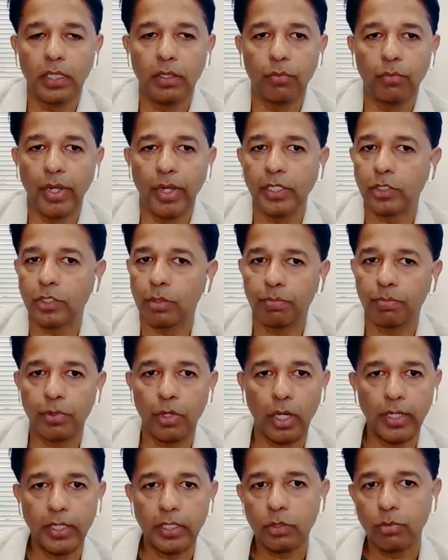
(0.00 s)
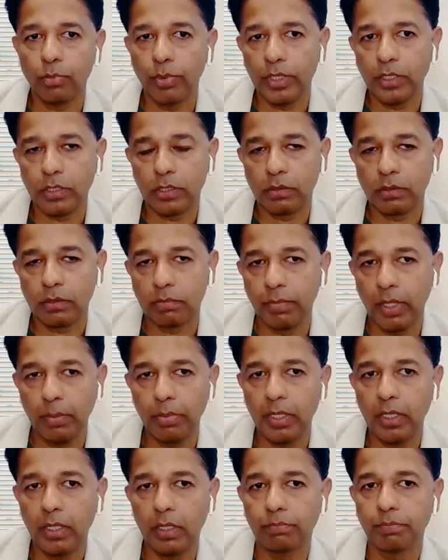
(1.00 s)
the range of products which
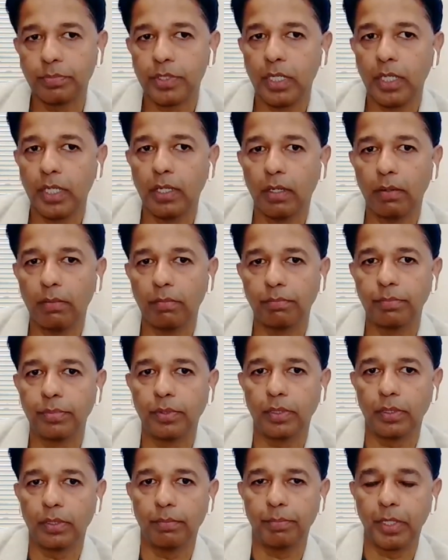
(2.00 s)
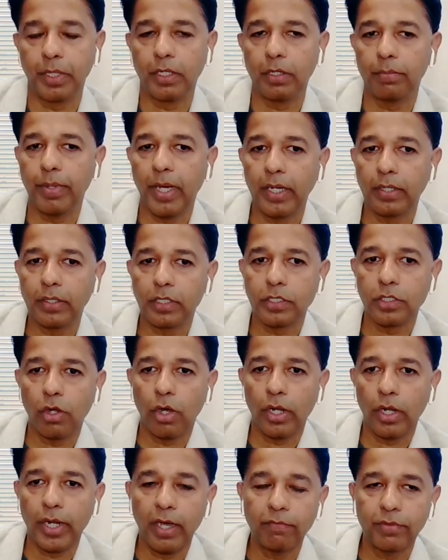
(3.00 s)
maybe say a bigger bank does
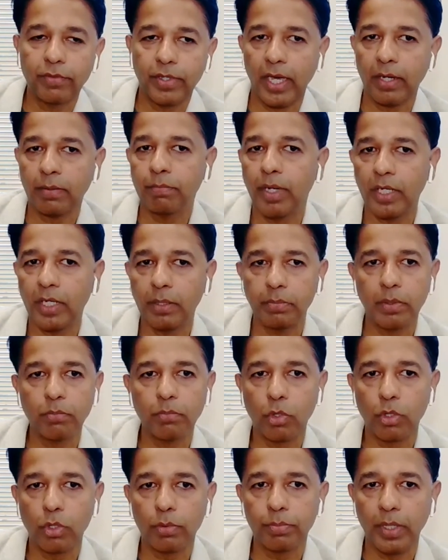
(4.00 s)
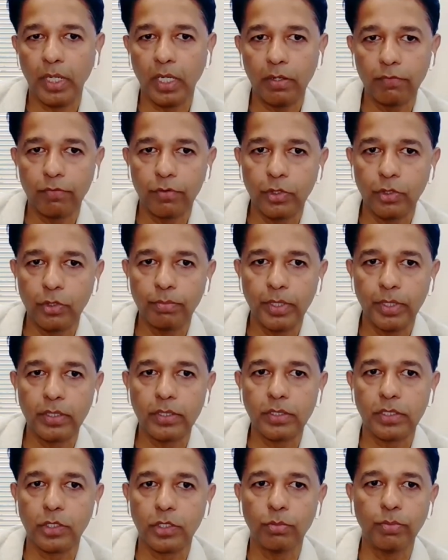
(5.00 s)
not have, that might be more appealing for you,
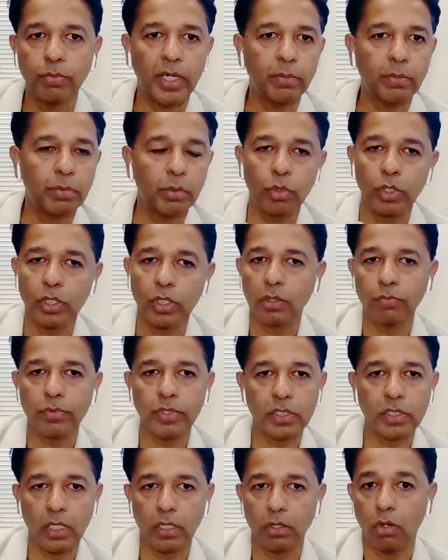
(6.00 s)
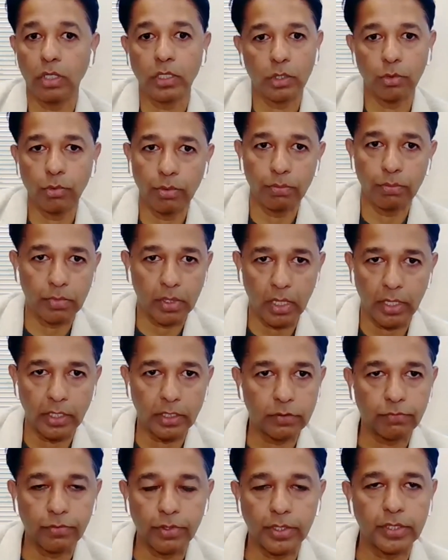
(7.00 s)
because you might be working with, say, non-QM
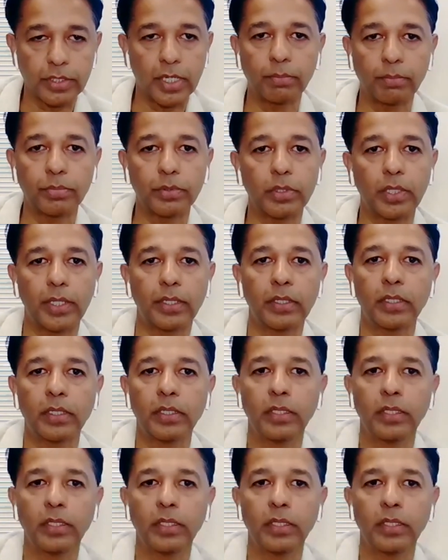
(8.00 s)
clients, for example,